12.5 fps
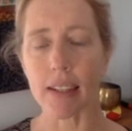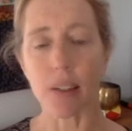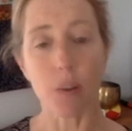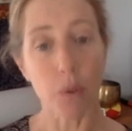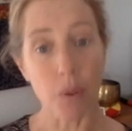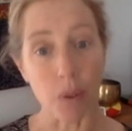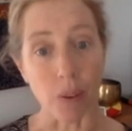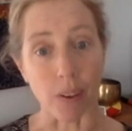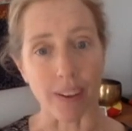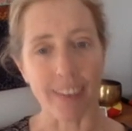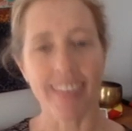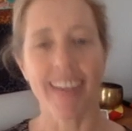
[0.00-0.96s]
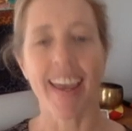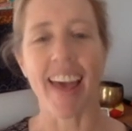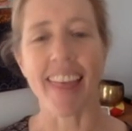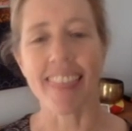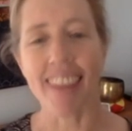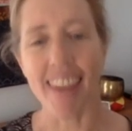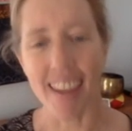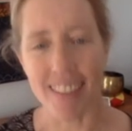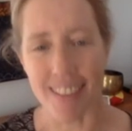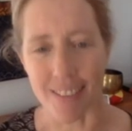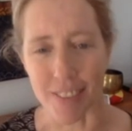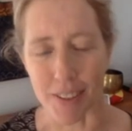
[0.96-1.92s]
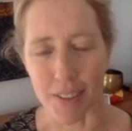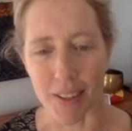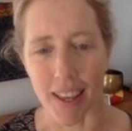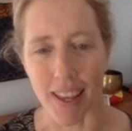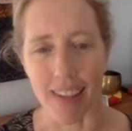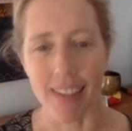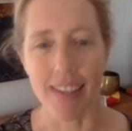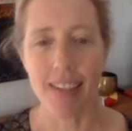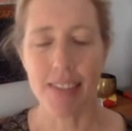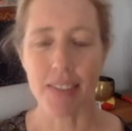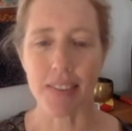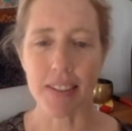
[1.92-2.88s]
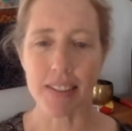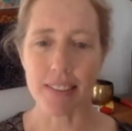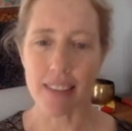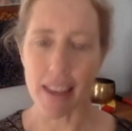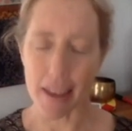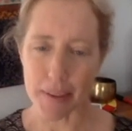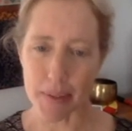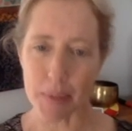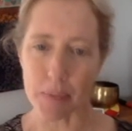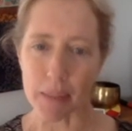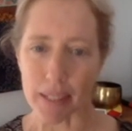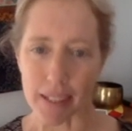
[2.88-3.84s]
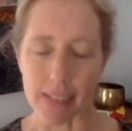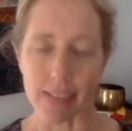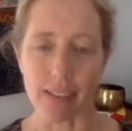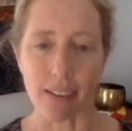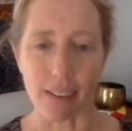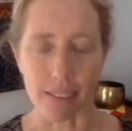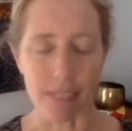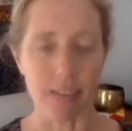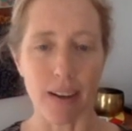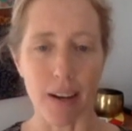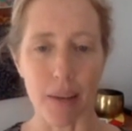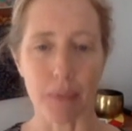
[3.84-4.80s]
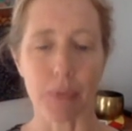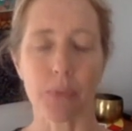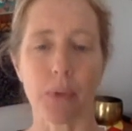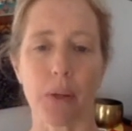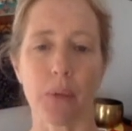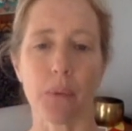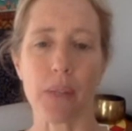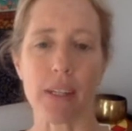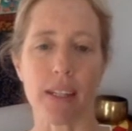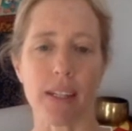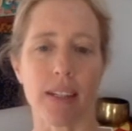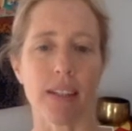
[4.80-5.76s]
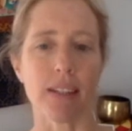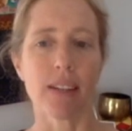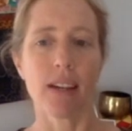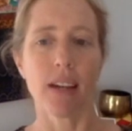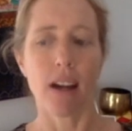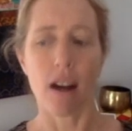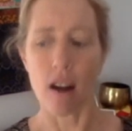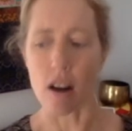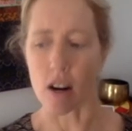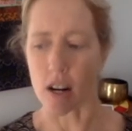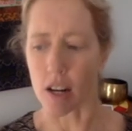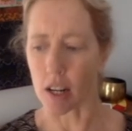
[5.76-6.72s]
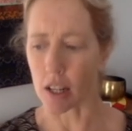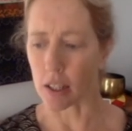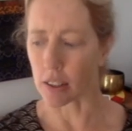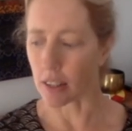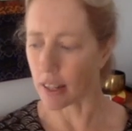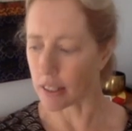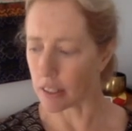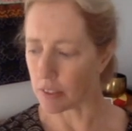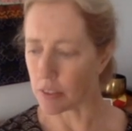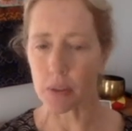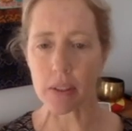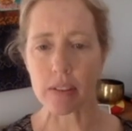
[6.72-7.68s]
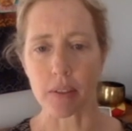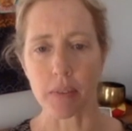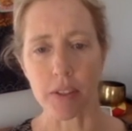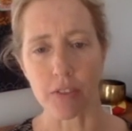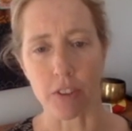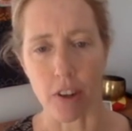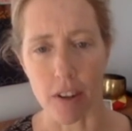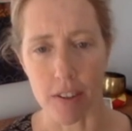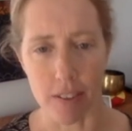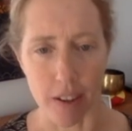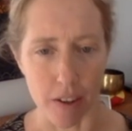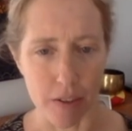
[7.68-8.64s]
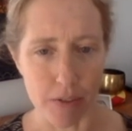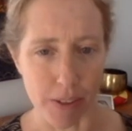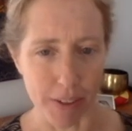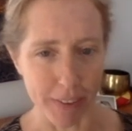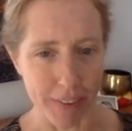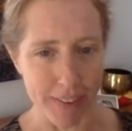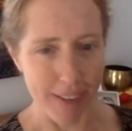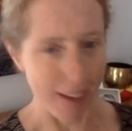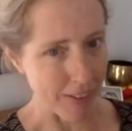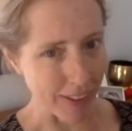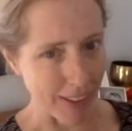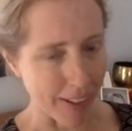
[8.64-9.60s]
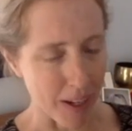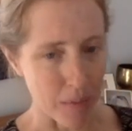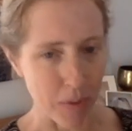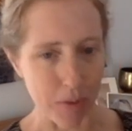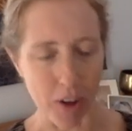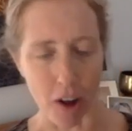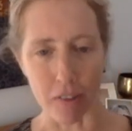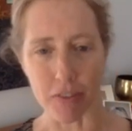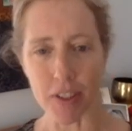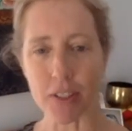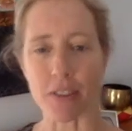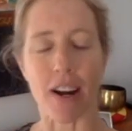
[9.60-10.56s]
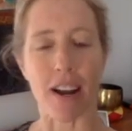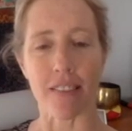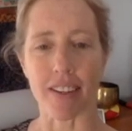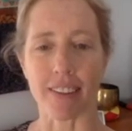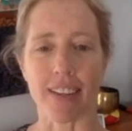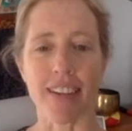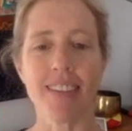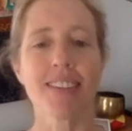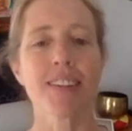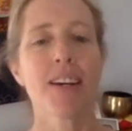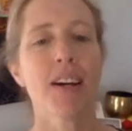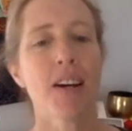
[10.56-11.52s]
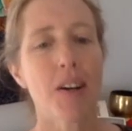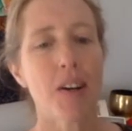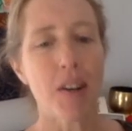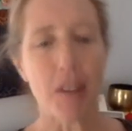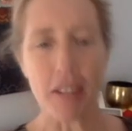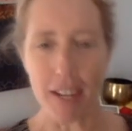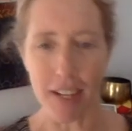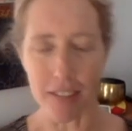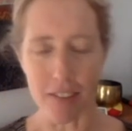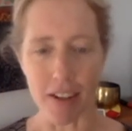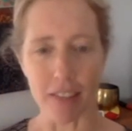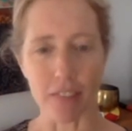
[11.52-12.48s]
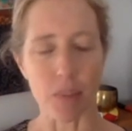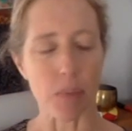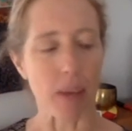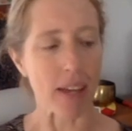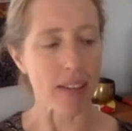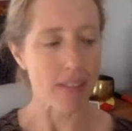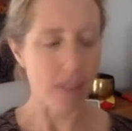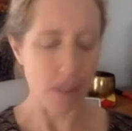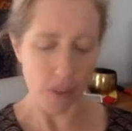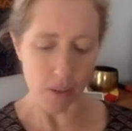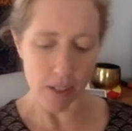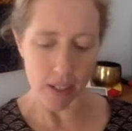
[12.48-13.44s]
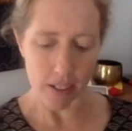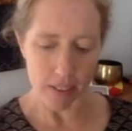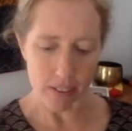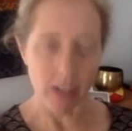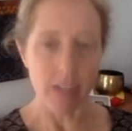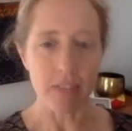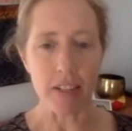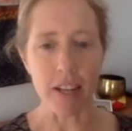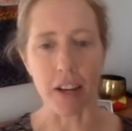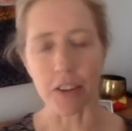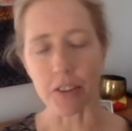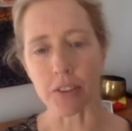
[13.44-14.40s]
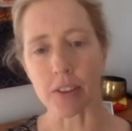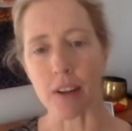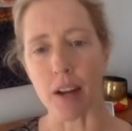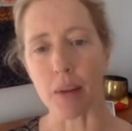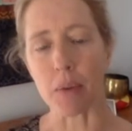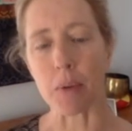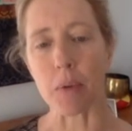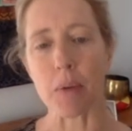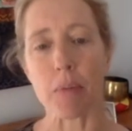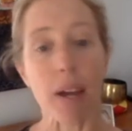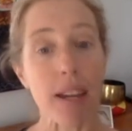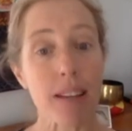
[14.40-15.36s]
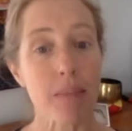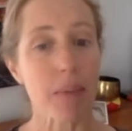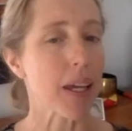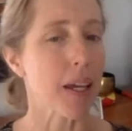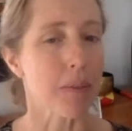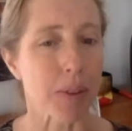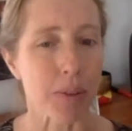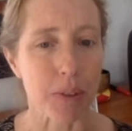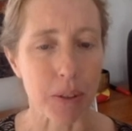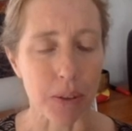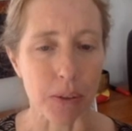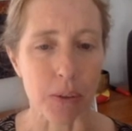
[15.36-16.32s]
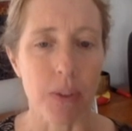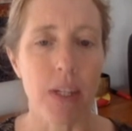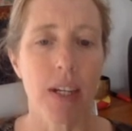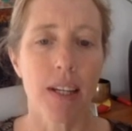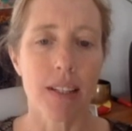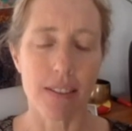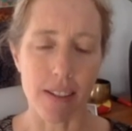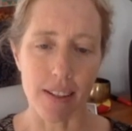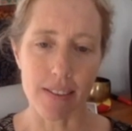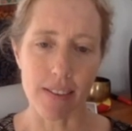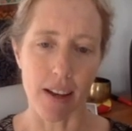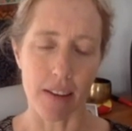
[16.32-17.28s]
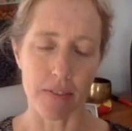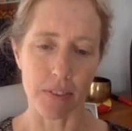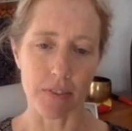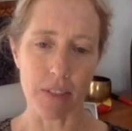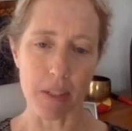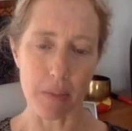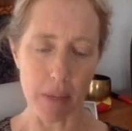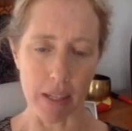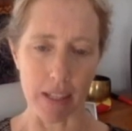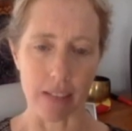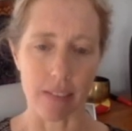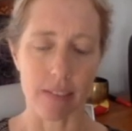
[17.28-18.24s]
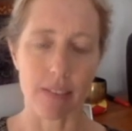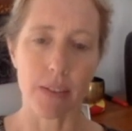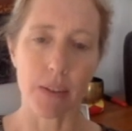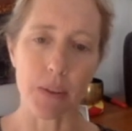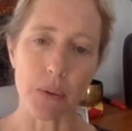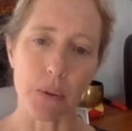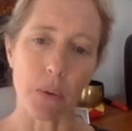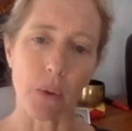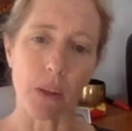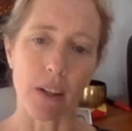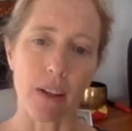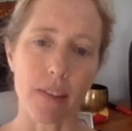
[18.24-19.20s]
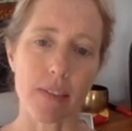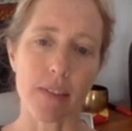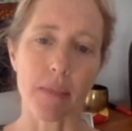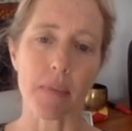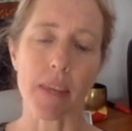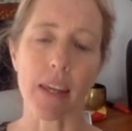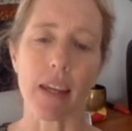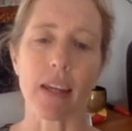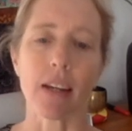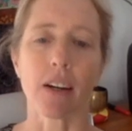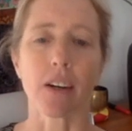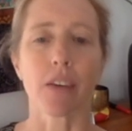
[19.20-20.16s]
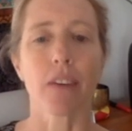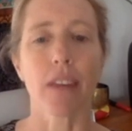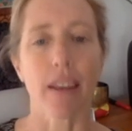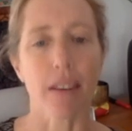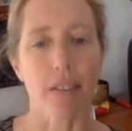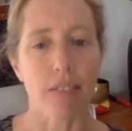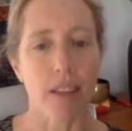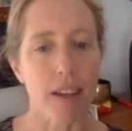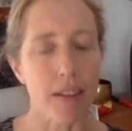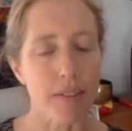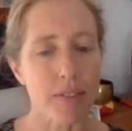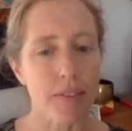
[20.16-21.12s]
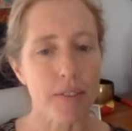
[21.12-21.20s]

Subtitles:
or at the end of your day. So these tend to be times when we are kind of doing something for ourselves, whether it's having that cup of coffee or having lunch or getting ready for bed. So it's kind of a natural time when we might be able to set aside 15 minutes to work on something in our creative life.